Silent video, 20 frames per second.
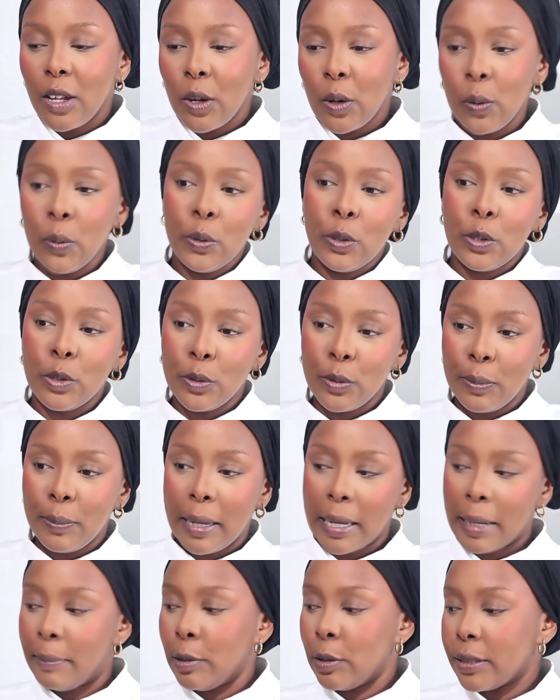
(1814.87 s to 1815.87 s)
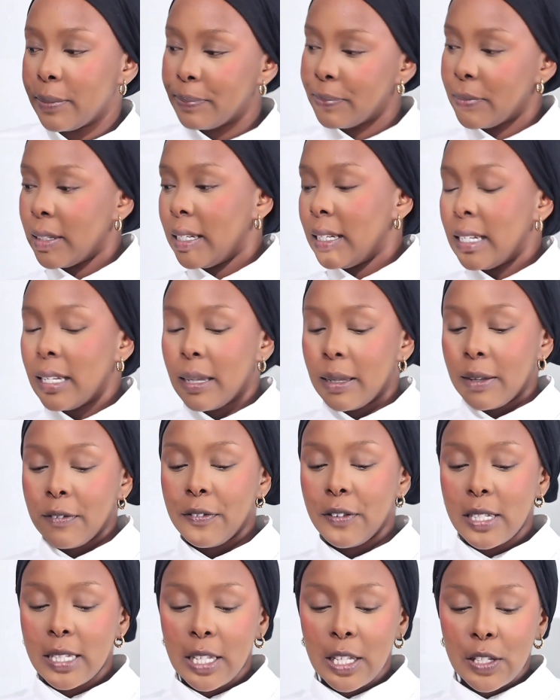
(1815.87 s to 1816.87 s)
go-to makeup look.
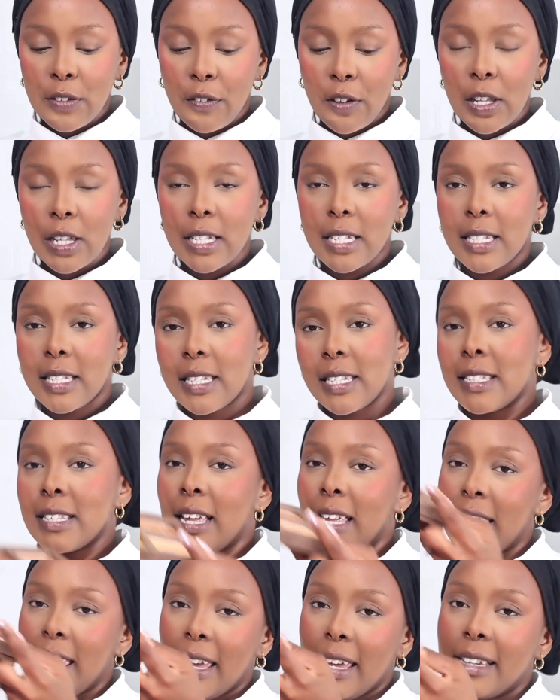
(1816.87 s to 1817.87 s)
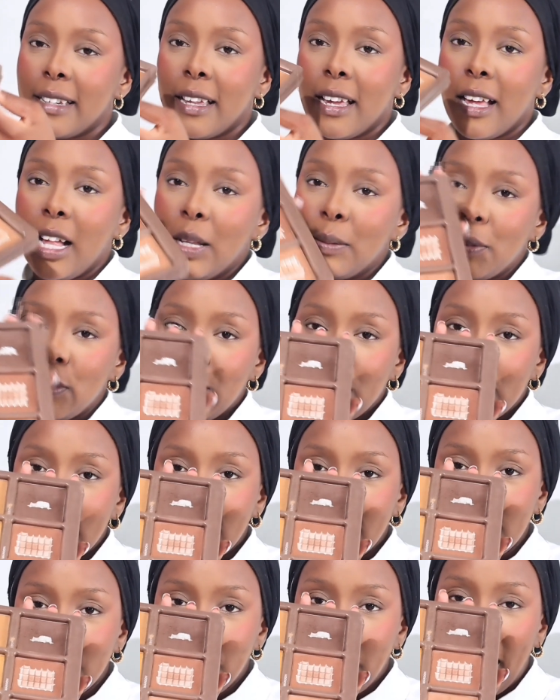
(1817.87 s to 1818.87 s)
First things first, again, I'll be using
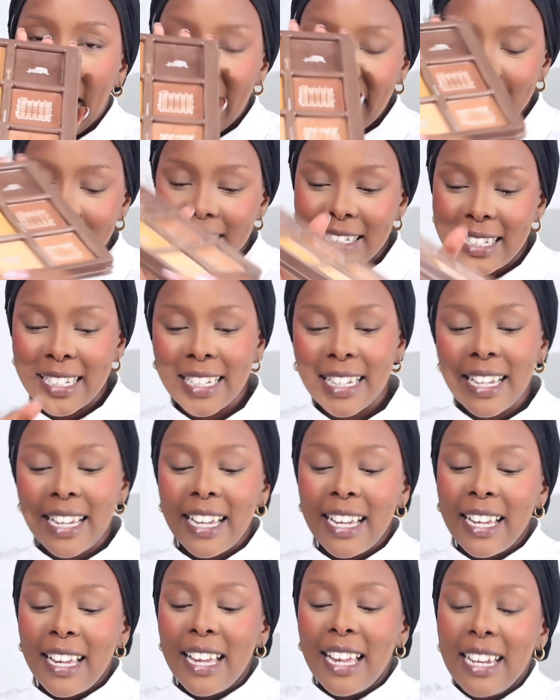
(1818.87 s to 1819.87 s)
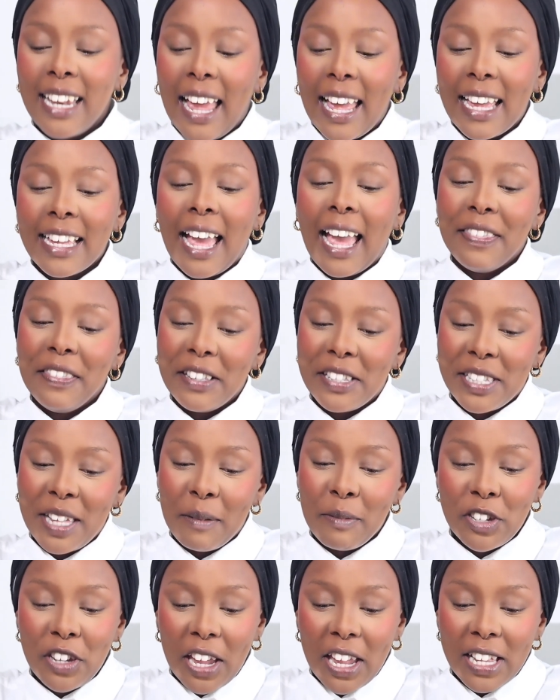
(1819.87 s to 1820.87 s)
this palette, like at the
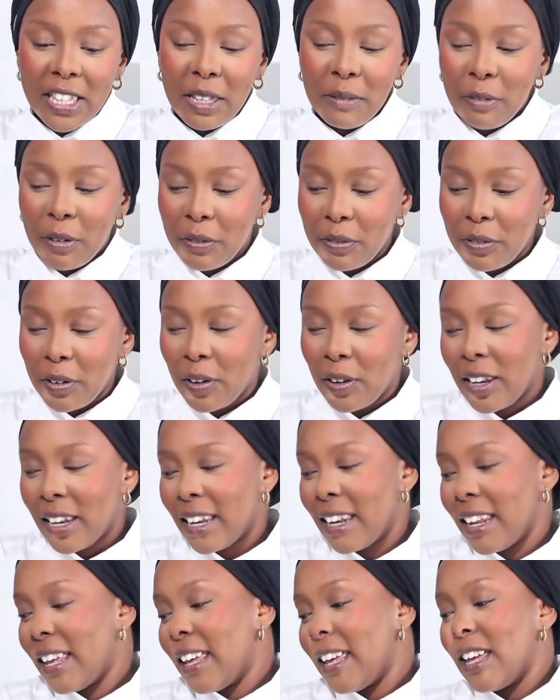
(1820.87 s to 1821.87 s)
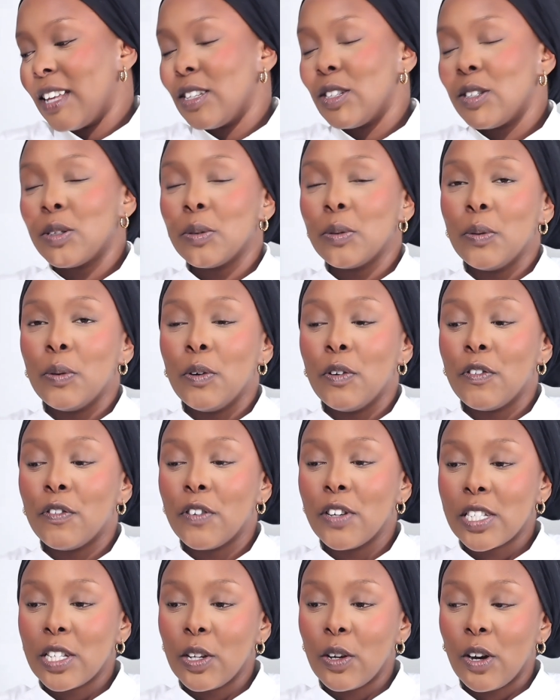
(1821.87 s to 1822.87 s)
same shade, the maroon, to
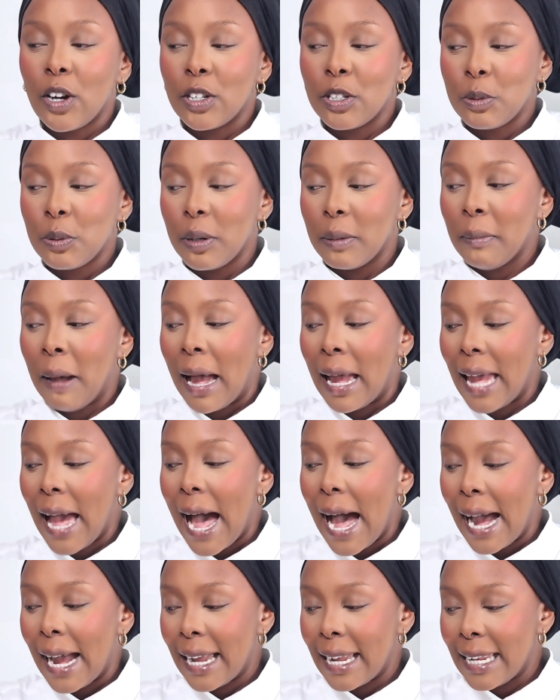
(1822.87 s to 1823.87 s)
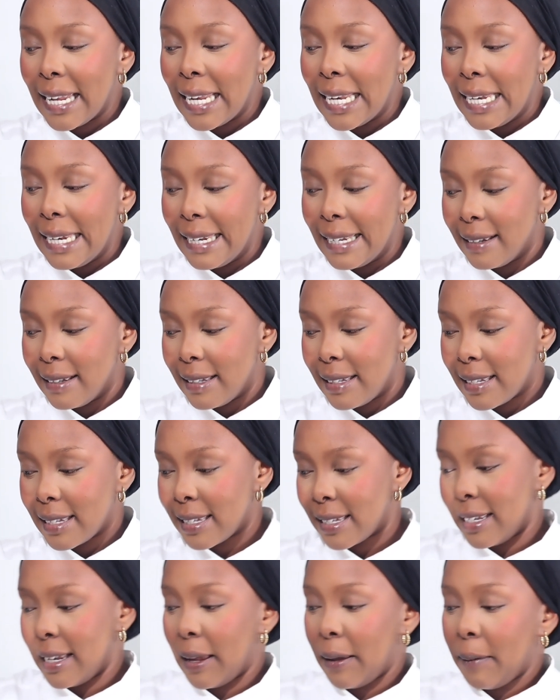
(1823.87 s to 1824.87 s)
firstly contour my
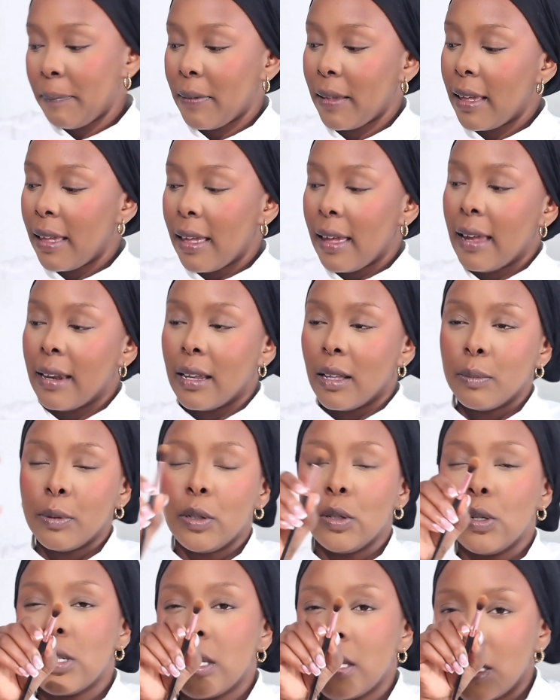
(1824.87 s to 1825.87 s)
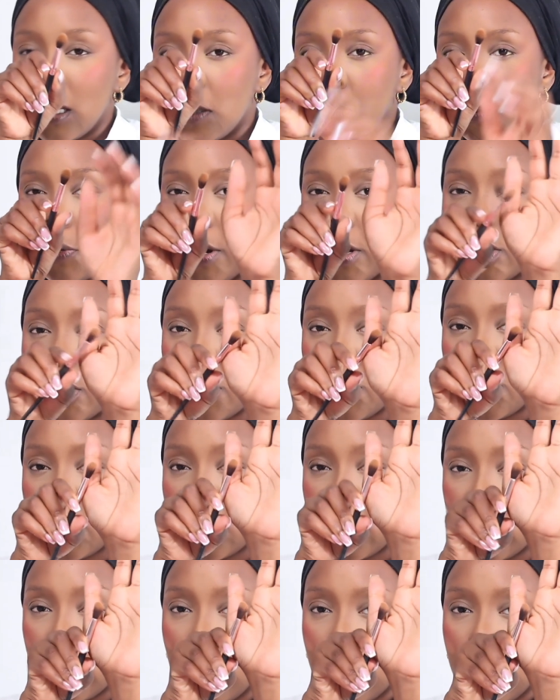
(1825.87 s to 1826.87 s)
eyelids. Yeah? And I'll be using this
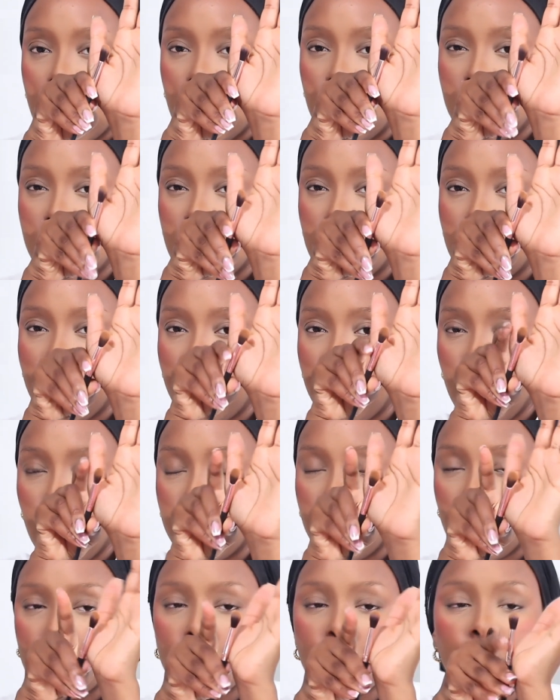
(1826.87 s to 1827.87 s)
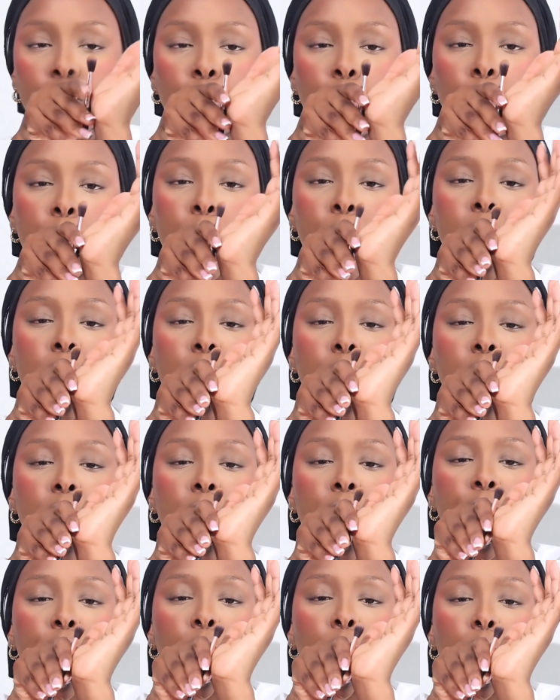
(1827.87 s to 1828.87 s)
brush. I used it before. I'm not too sure what was I using
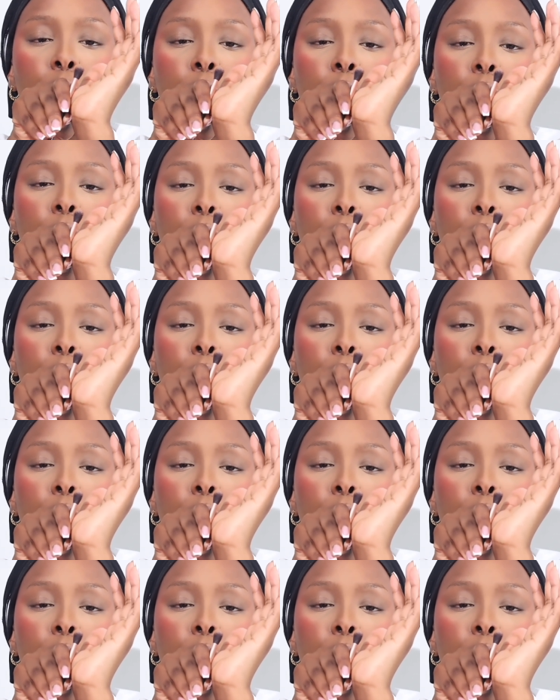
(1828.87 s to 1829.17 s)
it for.